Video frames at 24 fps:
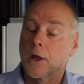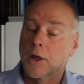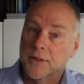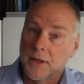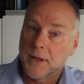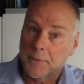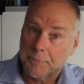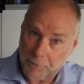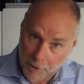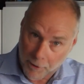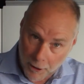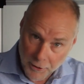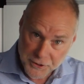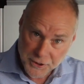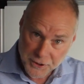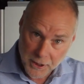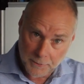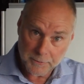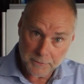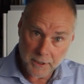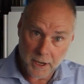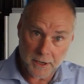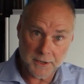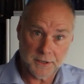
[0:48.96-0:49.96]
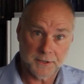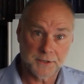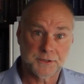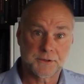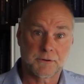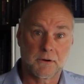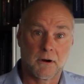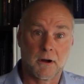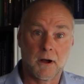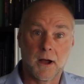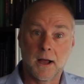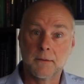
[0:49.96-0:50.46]
the approach I'm going to
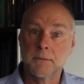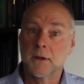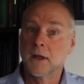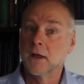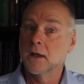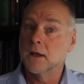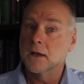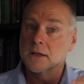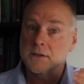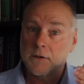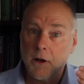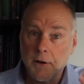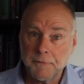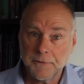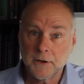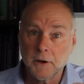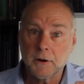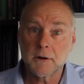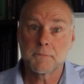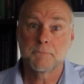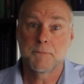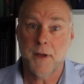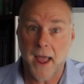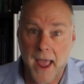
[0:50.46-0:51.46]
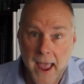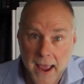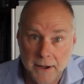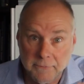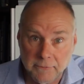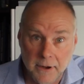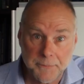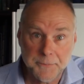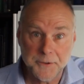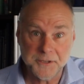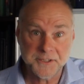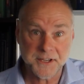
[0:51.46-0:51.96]
describe has often got a bad
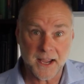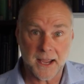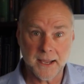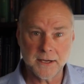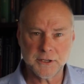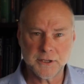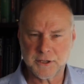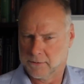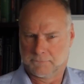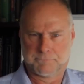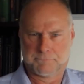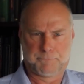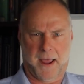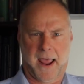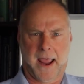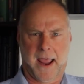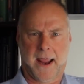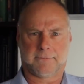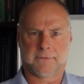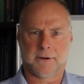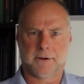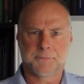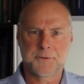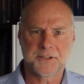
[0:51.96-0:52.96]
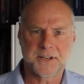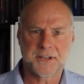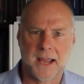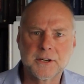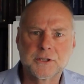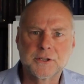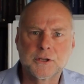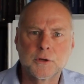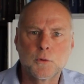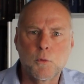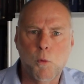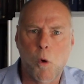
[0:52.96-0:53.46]
reputation. Bad
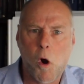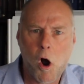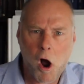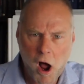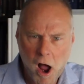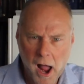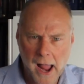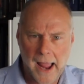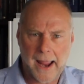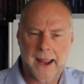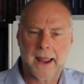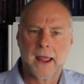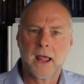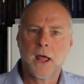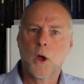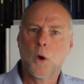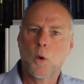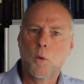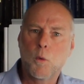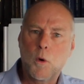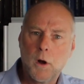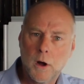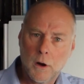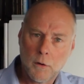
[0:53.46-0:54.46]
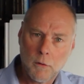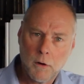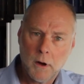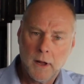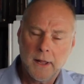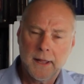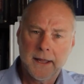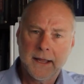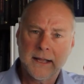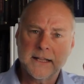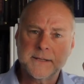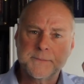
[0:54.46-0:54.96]
reputation? Why? Well,
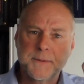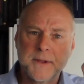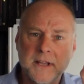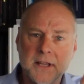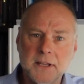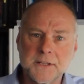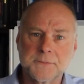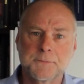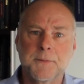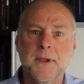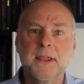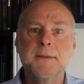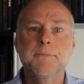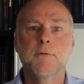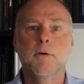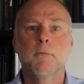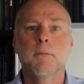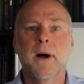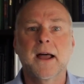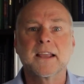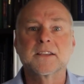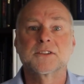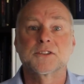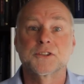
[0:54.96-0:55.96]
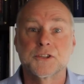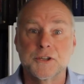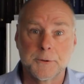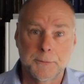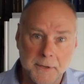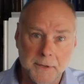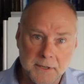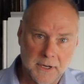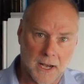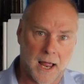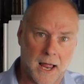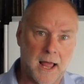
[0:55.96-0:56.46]
it's because people make
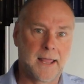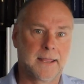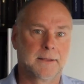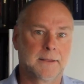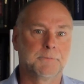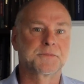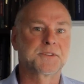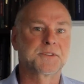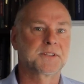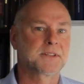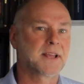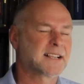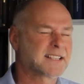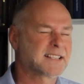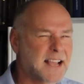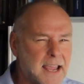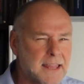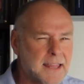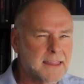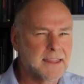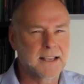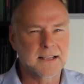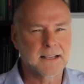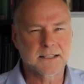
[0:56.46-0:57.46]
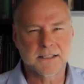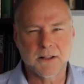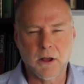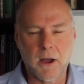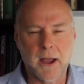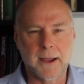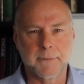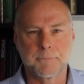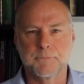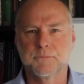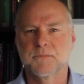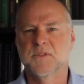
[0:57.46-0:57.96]
stupid claims. They say things
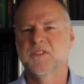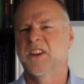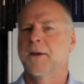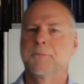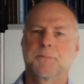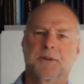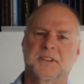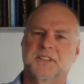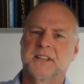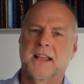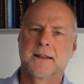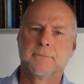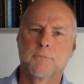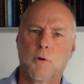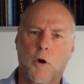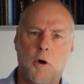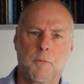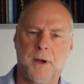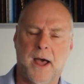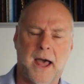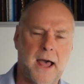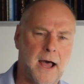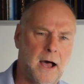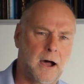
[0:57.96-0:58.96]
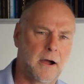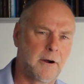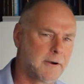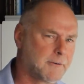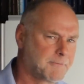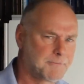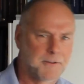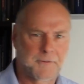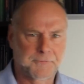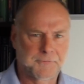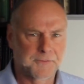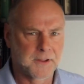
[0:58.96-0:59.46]
like 10% more power
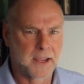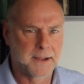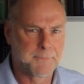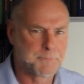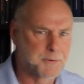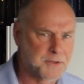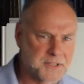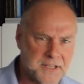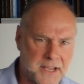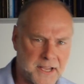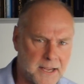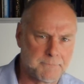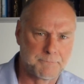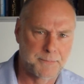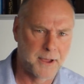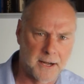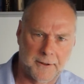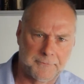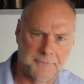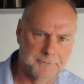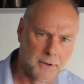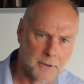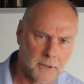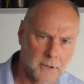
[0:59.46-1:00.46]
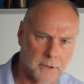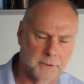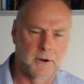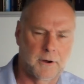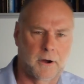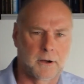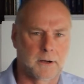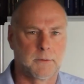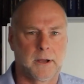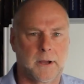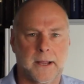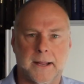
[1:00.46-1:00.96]
and 15% better fuel
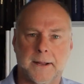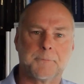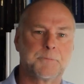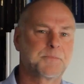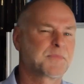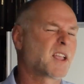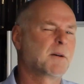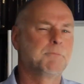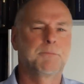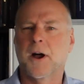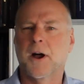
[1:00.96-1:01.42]
economy. And